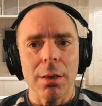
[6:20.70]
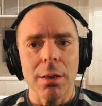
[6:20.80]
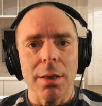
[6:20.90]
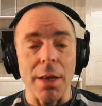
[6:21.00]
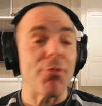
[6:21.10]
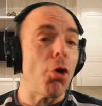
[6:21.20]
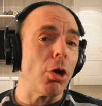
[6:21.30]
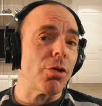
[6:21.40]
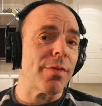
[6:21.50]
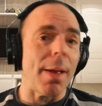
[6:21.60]
If you
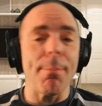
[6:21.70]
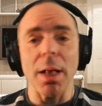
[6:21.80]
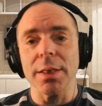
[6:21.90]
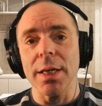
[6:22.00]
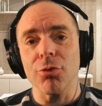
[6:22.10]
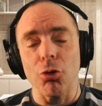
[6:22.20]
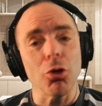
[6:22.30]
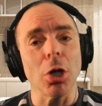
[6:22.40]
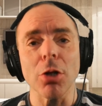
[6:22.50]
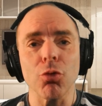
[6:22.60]
understand male nature, you're
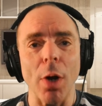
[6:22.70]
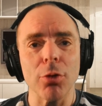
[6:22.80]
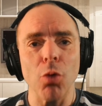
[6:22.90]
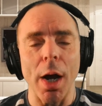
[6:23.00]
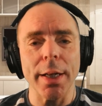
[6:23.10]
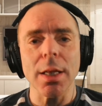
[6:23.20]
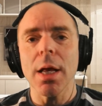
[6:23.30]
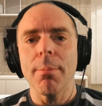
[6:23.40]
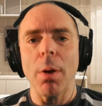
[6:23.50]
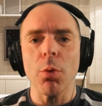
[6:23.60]
going to try to hide it.
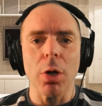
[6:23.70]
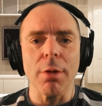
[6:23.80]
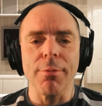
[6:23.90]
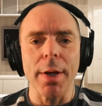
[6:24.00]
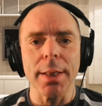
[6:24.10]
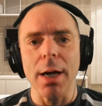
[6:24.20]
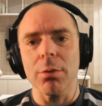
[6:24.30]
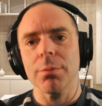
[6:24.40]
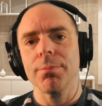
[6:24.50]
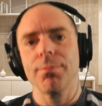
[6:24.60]
But we're going to find out.
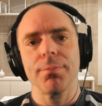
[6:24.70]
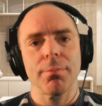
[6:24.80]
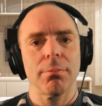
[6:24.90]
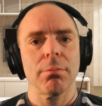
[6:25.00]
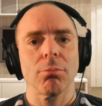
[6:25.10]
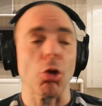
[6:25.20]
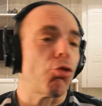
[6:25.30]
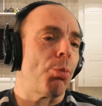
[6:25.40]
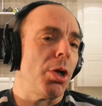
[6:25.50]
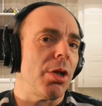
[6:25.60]
It's
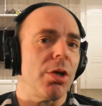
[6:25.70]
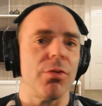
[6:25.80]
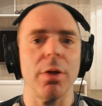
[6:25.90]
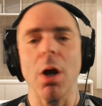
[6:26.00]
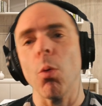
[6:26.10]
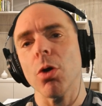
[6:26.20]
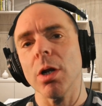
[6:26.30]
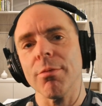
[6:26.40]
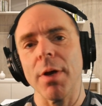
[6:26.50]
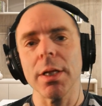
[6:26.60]
pretty easy. Are we going to
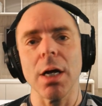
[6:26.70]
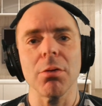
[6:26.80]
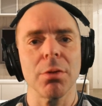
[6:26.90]
find out?